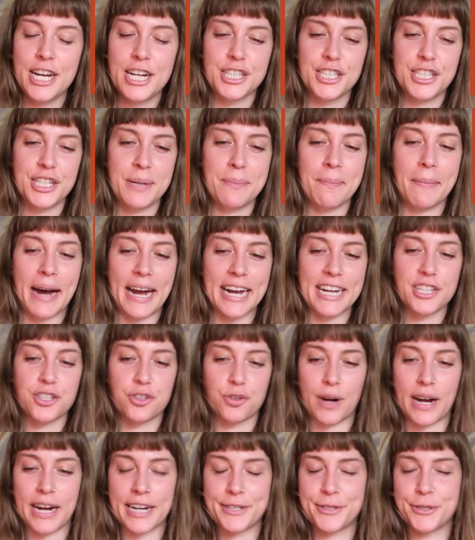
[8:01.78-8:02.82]
She might
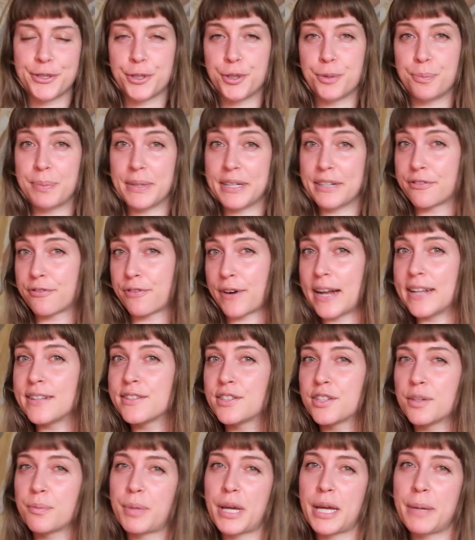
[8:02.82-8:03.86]
try to befriend
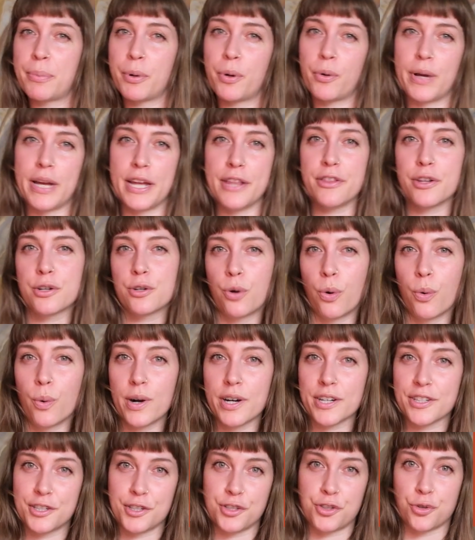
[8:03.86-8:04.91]
some people in the
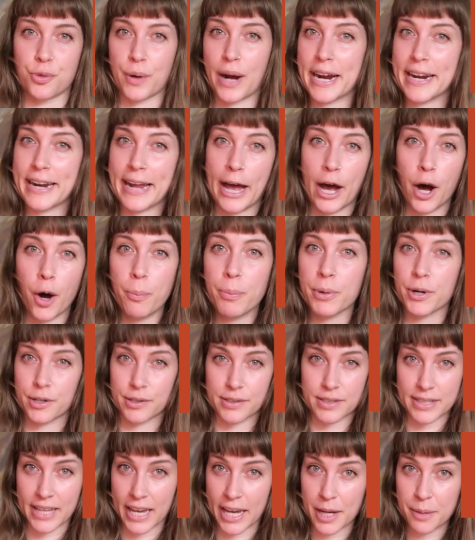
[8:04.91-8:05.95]
court to try to help her
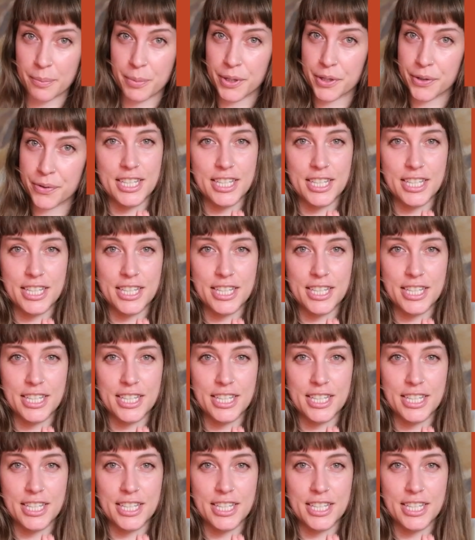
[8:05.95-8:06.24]
escape.